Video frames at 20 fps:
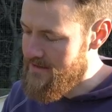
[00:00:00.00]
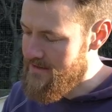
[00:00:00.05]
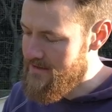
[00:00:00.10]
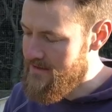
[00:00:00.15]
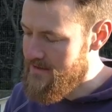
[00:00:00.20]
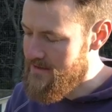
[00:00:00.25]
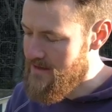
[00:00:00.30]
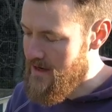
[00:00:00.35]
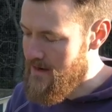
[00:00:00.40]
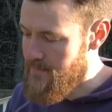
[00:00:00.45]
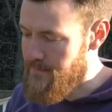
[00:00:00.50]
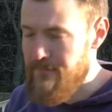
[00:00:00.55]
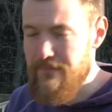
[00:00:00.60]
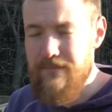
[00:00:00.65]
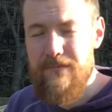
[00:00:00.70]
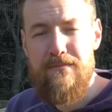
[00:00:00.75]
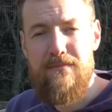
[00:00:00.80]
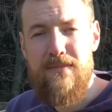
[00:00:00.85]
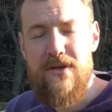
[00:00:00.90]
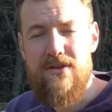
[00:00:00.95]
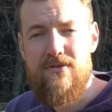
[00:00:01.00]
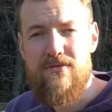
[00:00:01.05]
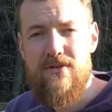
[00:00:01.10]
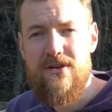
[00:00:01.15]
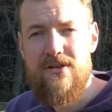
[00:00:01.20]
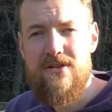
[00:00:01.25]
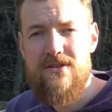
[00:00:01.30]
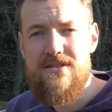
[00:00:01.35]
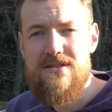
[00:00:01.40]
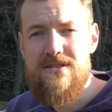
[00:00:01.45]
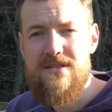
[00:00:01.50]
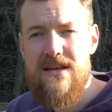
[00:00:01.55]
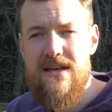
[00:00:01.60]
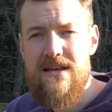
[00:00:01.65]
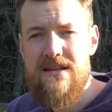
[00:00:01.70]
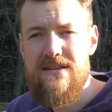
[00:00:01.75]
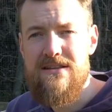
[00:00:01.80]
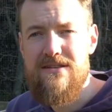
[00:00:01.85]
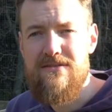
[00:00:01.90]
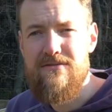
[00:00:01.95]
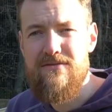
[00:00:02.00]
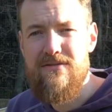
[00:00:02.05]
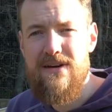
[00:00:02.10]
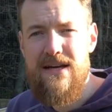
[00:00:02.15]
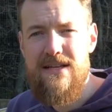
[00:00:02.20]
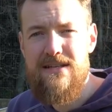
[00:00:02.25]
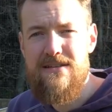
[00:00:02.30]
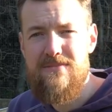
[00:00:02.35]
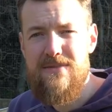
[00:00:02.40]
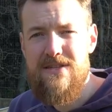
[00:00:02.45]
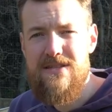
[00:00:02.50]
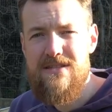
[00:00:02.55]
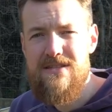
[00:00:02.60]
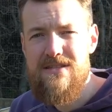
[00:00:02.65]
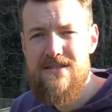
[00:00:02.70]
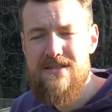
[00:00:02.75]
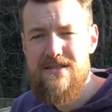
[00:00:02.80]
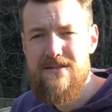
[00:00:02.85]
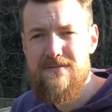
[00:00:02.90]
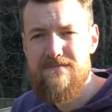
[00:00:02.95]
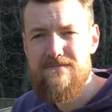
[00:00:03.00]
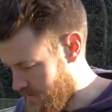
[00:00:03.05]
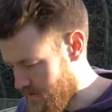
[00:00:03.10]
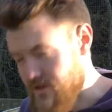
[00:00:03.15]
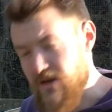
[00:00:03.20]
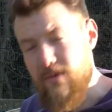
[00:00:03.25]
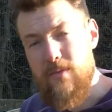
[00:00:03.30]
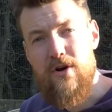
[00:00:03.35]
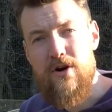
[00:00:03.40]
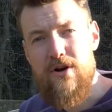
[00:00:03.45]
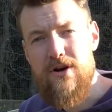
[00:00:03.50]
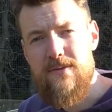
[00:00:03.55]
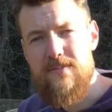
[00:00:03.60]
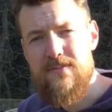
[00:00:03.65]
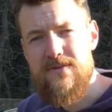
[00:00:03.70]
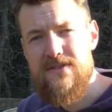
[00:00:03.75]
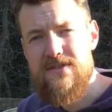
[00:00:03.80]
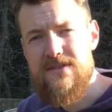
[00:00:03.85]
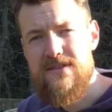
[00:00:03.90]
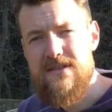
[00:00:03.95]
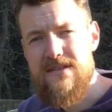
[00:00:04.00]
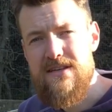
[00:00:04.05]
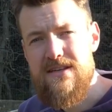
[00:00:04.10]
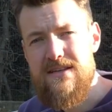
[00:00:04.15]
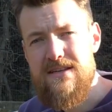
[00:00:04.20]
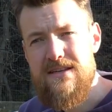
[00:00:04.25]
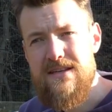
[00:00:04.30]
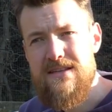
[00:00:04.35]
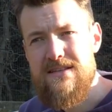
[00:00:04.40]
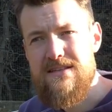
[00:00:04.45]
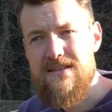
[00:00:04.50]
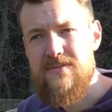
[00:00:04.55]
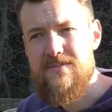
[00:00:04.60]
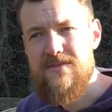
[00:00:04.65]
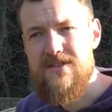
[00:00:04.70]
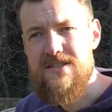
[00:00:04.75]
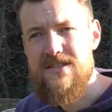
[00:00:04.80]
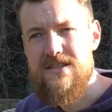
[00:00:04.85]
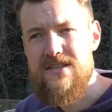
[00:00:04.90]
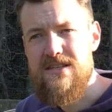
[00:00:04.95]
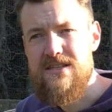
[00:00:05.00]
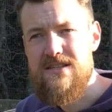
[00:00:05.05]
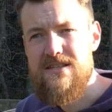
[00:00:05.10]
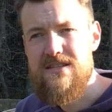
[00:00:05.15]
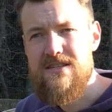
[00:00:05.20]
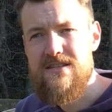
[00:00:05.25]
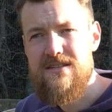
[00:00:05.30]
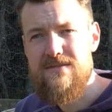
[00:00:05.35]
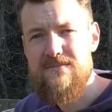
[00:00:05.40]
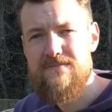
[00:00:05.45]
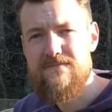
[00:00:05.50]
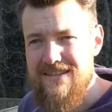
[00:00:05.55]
some minerals and vitamins, some herbs and some seeds.